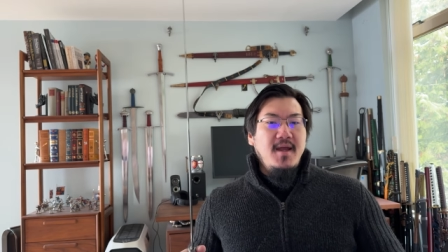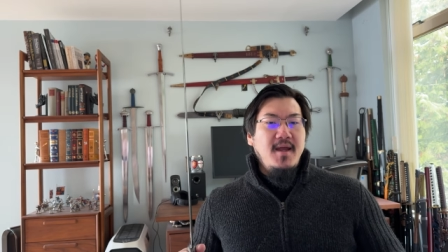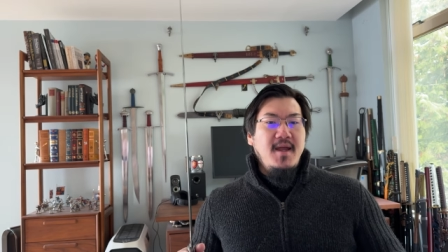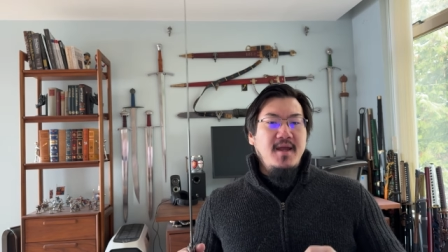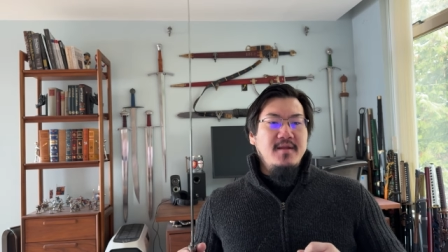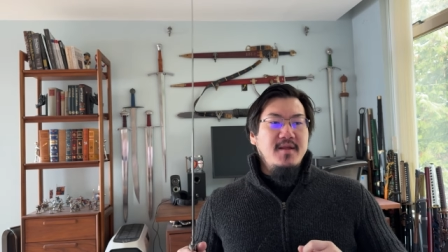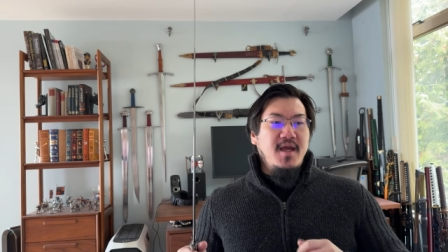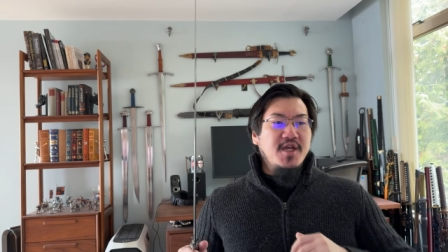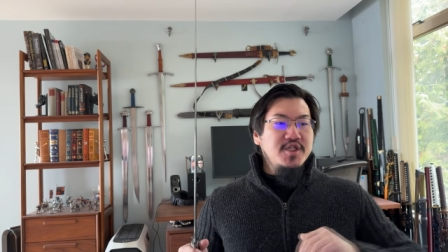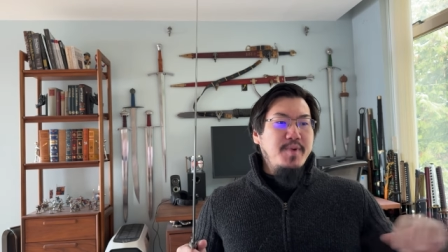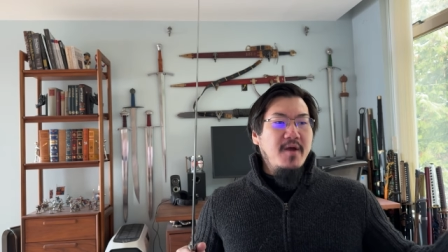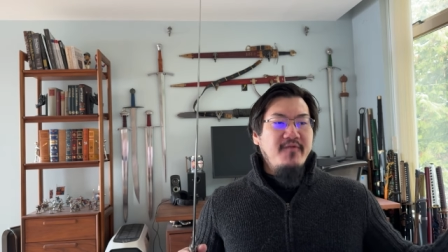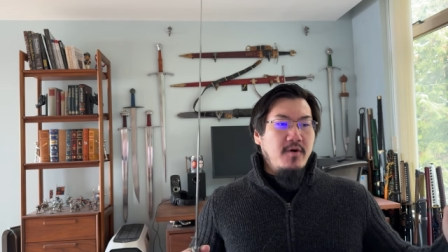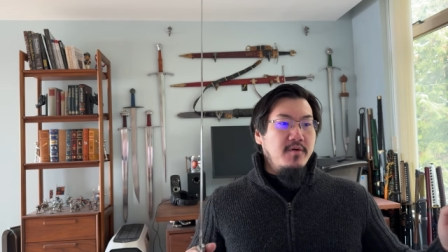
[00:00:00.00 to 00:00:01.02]
and edge
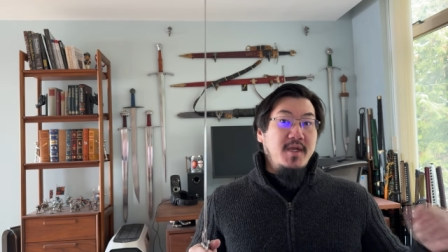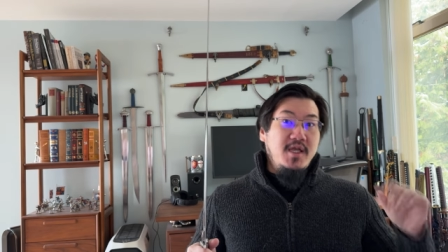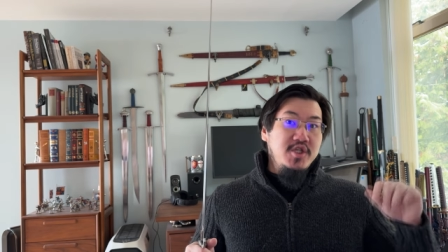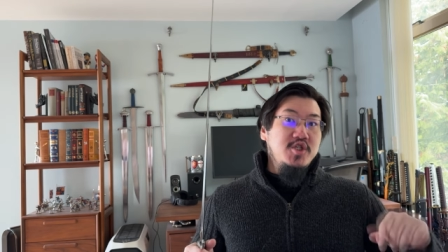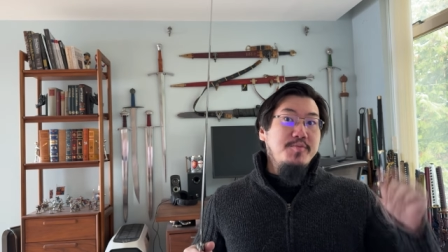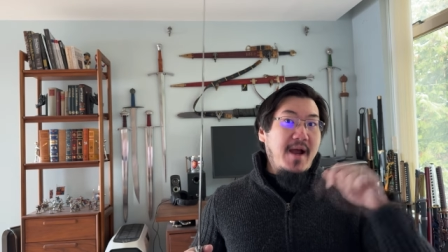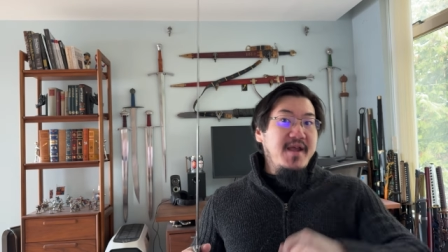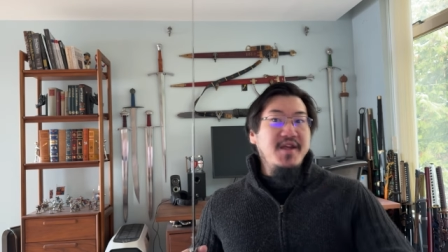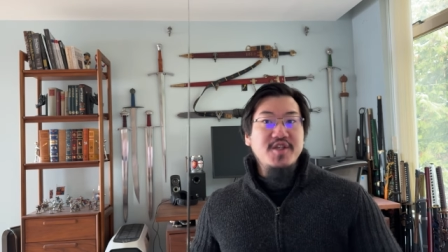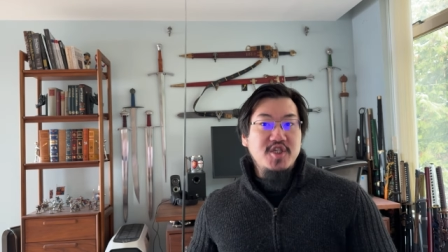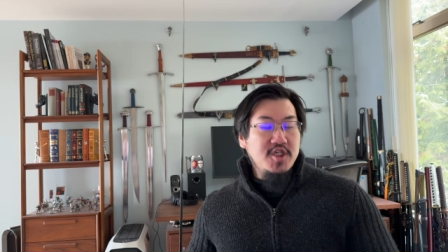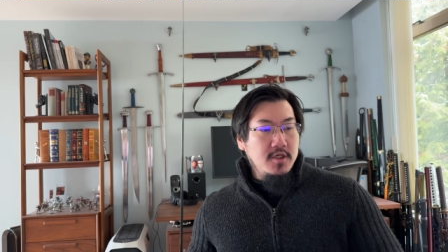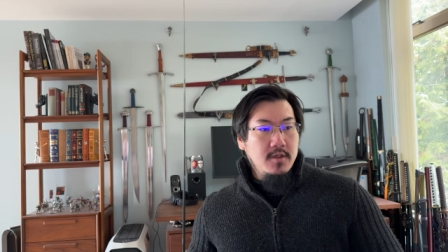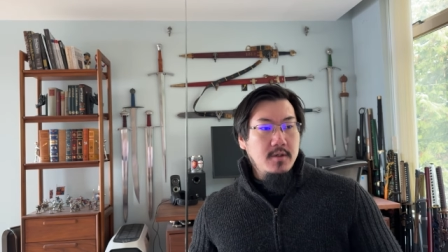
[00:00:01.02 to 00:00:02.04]
bevel inch by
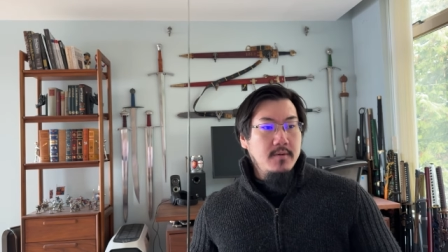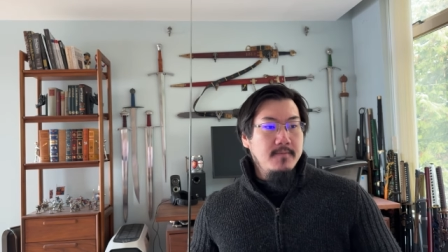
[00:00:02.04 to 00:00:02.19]
inch.